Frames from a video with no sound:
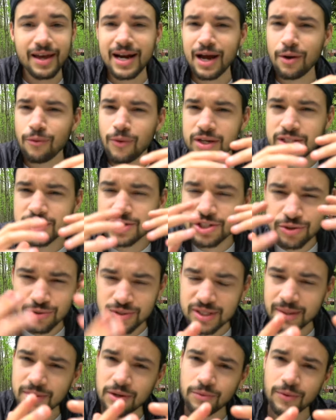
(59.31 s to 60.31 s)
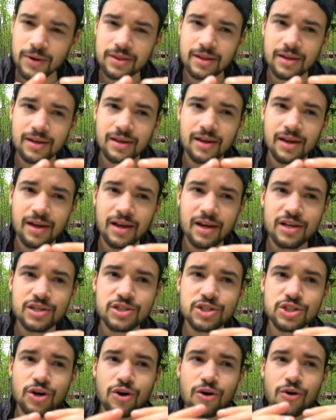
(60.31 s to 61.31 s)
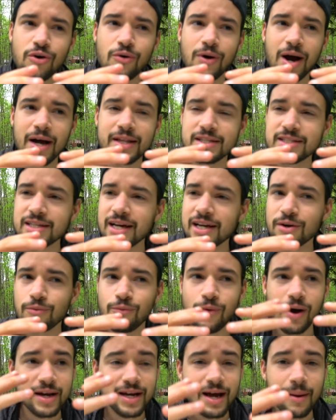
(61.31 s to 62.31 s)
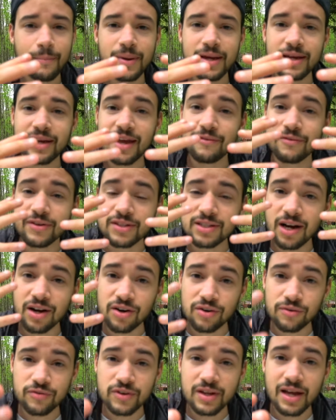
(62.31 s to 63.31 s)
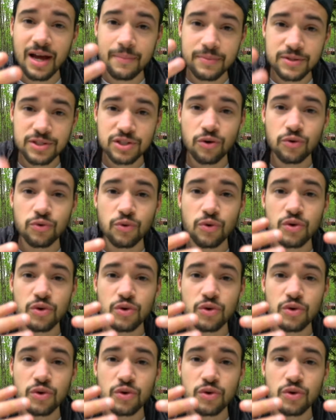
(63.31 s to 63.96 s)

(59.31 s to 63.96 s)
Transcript: and I wanted to do something with it. So I decided why not make a photography episode